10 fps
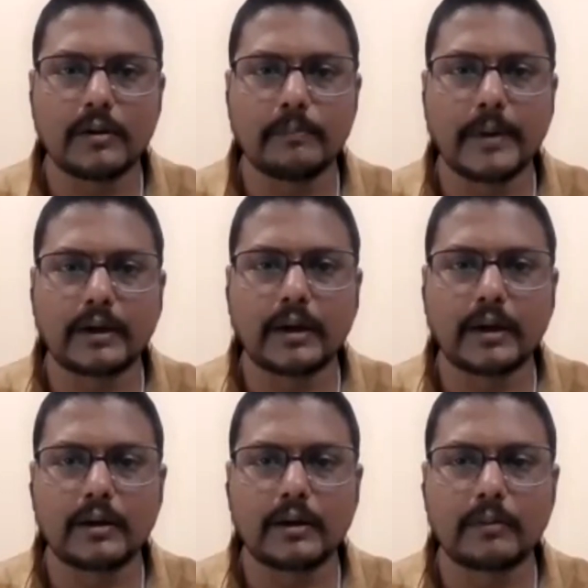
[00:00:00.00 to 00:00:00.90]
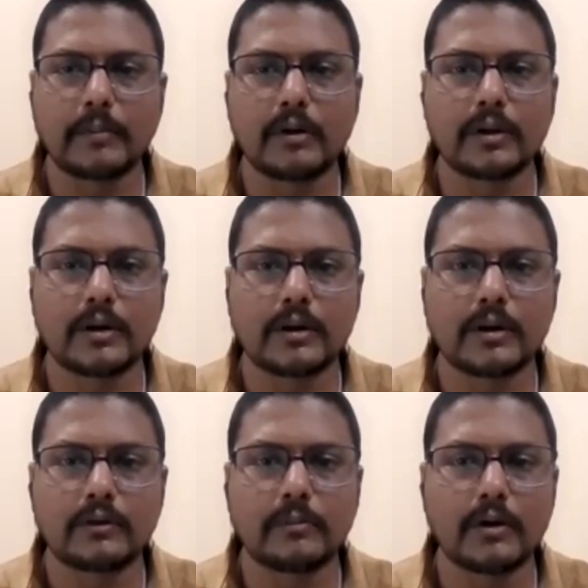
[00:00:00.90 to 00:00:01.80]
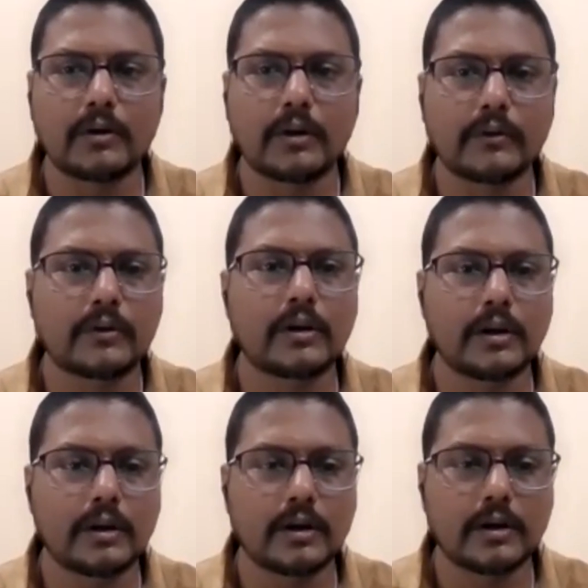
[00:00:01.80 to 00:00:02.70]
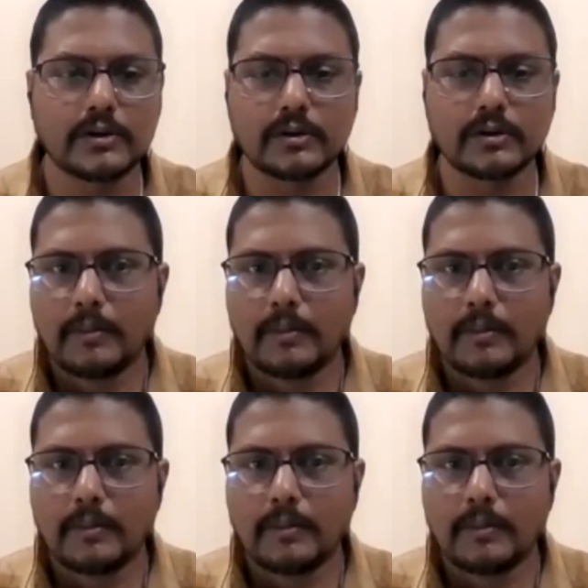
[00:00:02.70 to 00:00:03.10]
impacting biodiversity degradation.